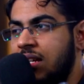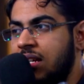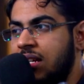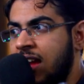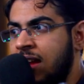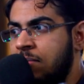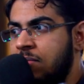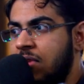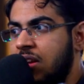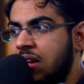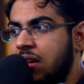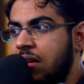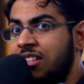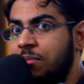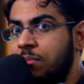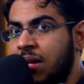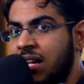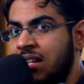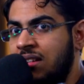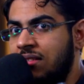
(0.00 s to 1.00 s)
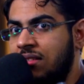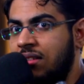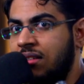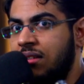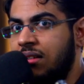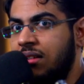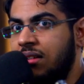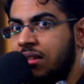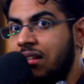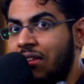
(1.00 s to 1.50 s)
time well
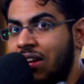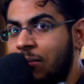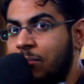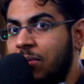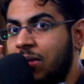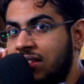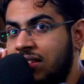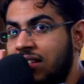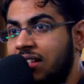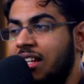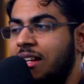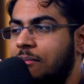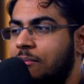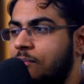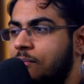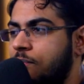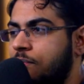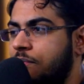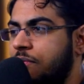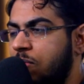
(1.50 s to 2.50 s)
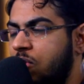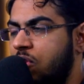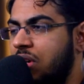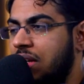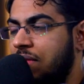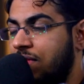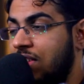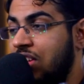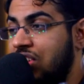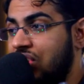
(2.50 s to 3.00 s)
spent in developing the game
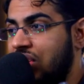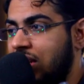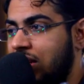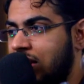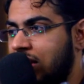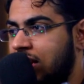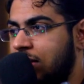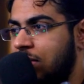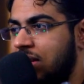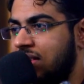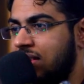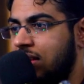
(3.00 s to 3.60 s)
more efficiently.